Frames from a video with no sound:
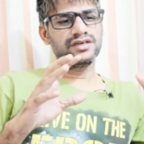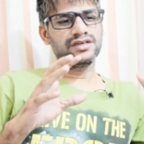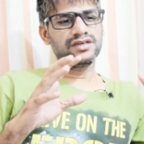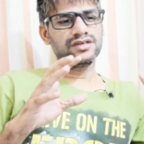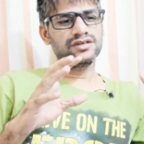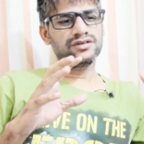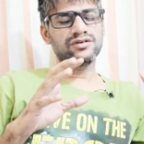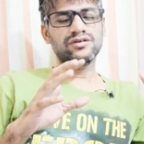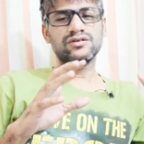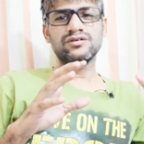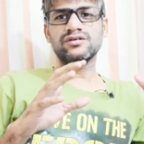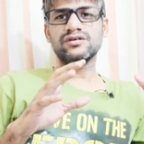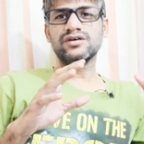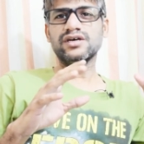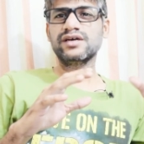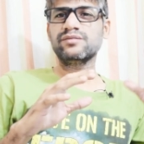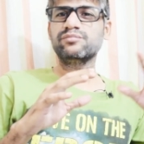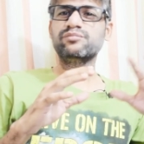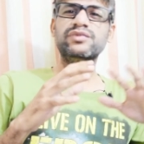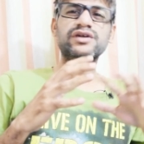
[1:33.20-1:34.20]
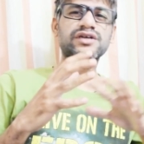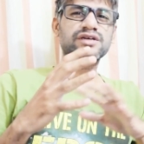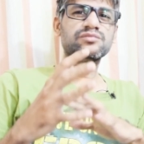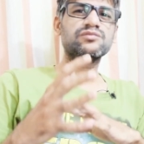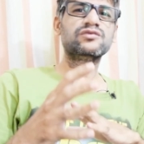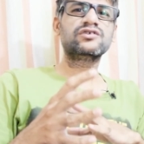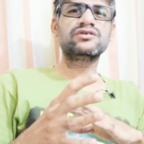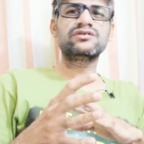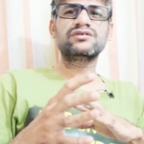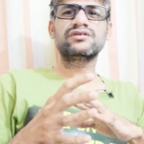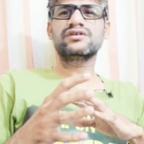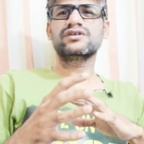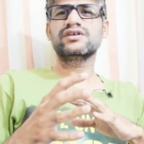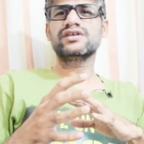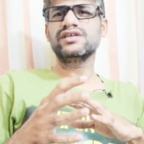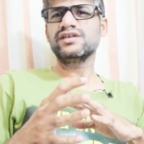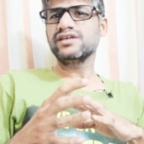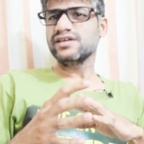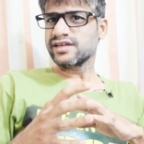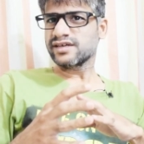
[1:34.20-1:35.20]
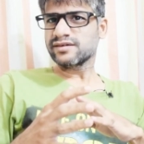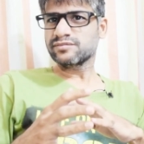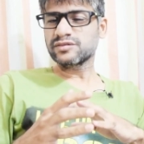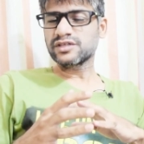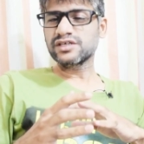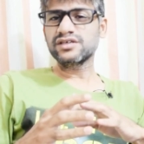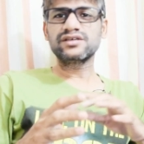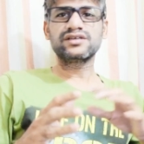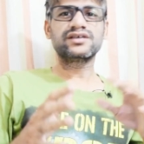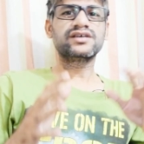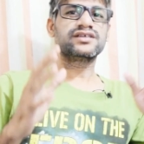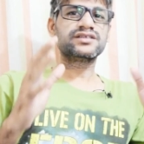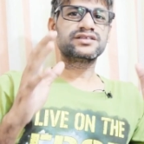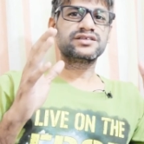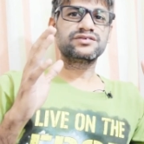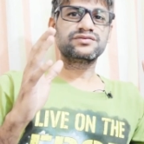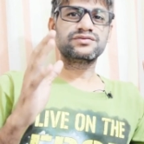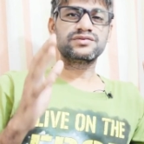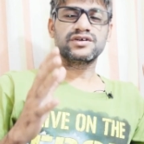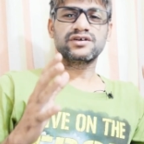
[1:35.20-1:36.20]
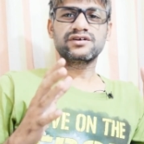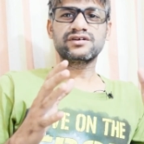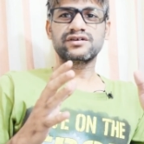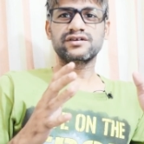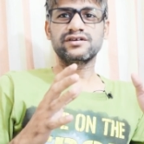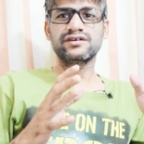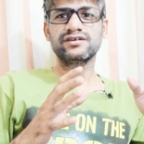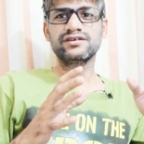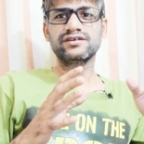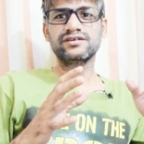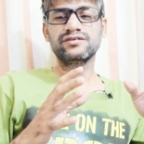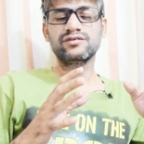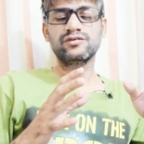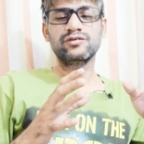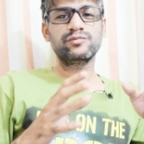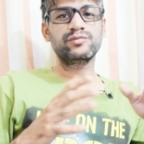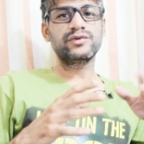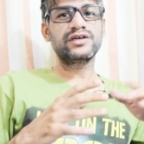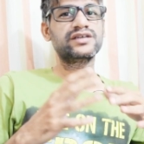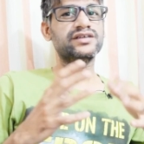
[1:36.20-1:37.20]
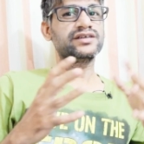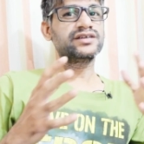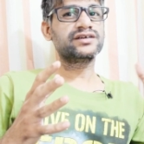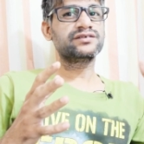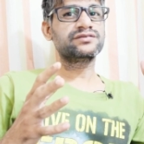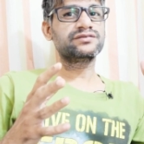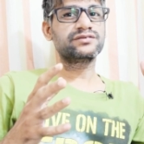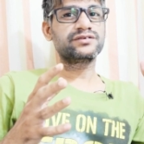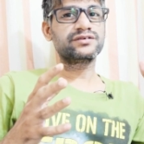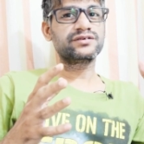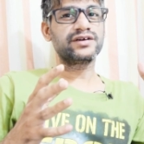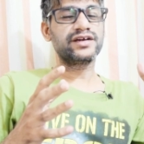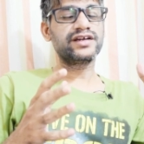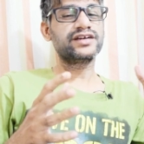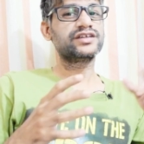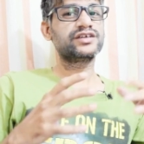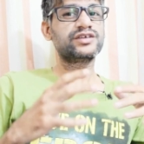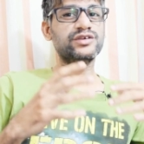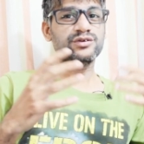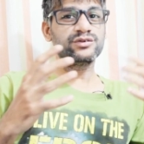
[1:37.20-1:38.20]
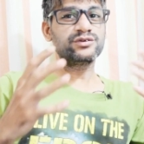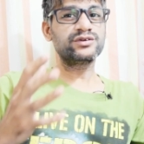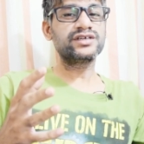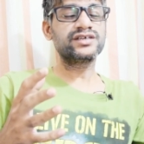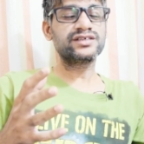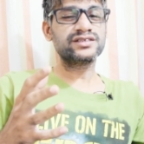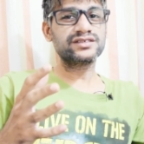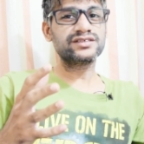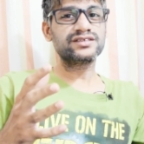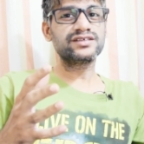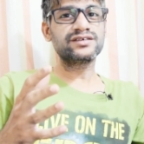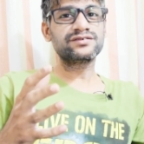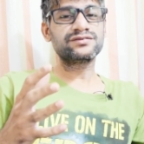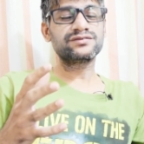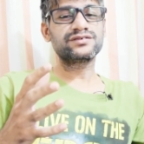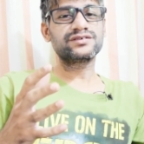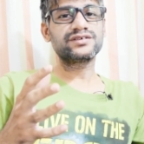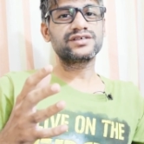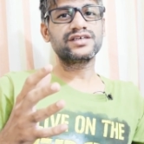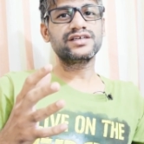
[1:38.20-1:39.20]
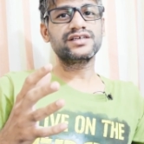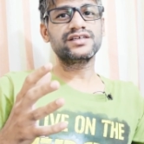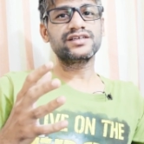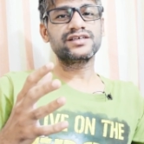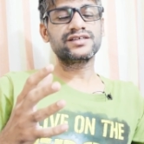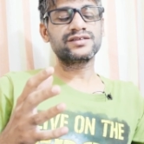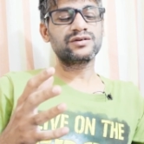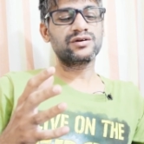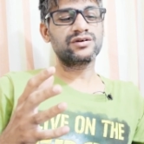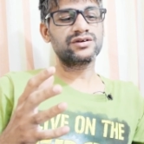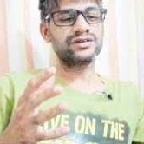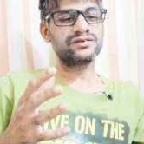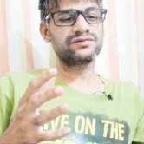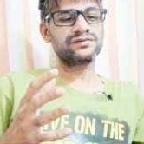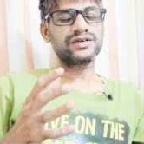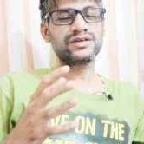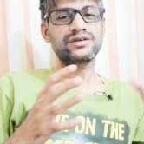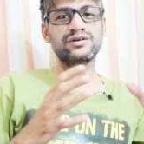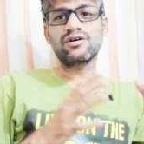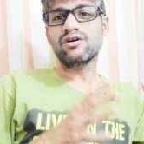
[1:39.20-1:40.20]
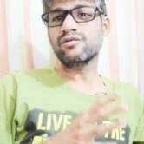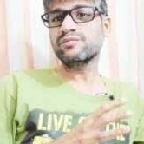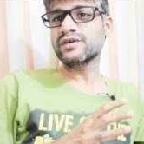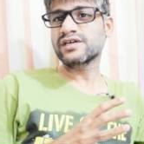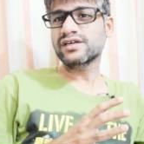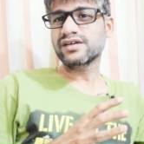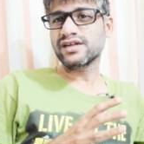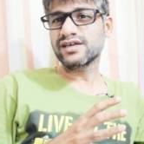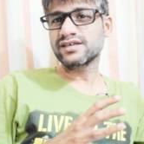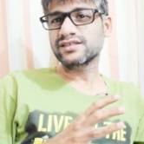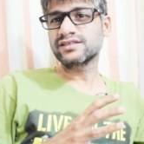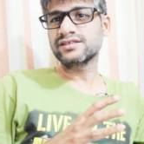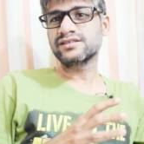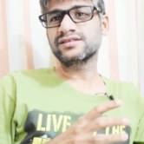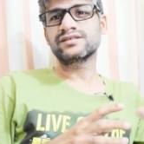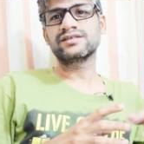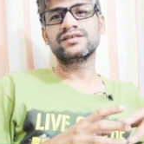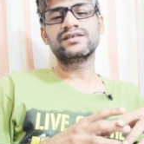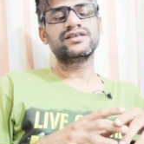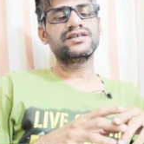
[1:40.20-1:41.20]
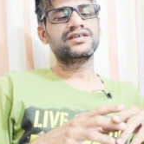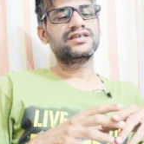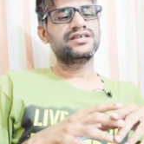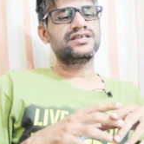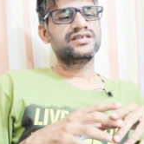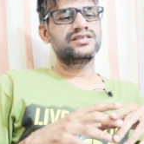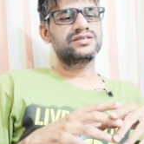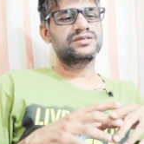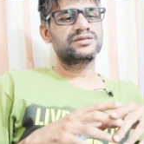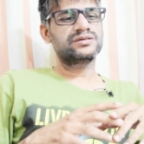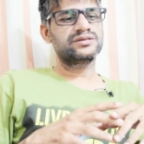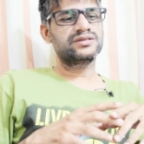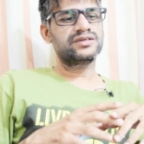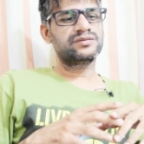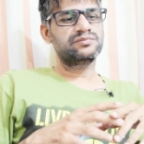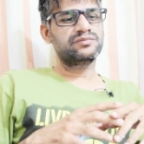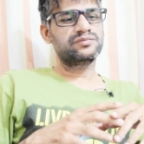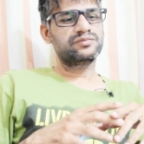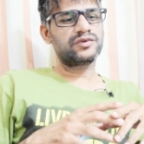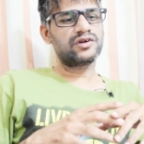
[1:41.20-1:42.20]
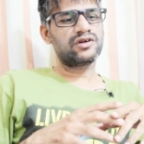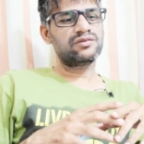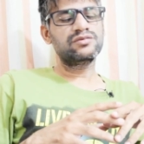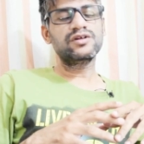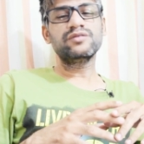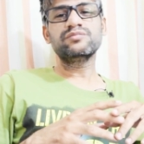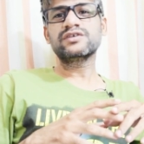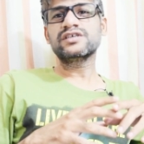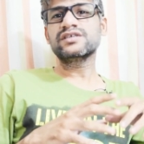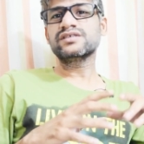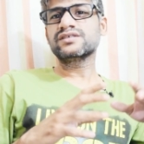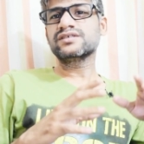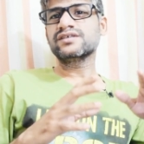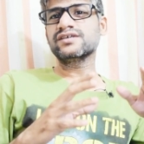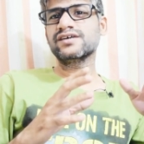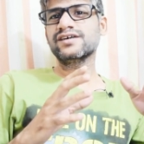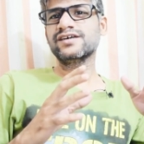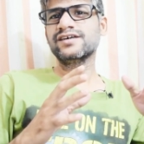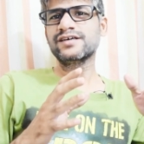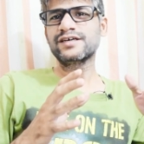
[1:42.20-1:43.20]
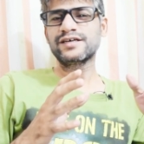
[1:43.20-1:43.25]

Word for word: you know a bit more in depth, in case if you are uh, open enough and curious enough in a sort of a topic like this. So the problem is uh,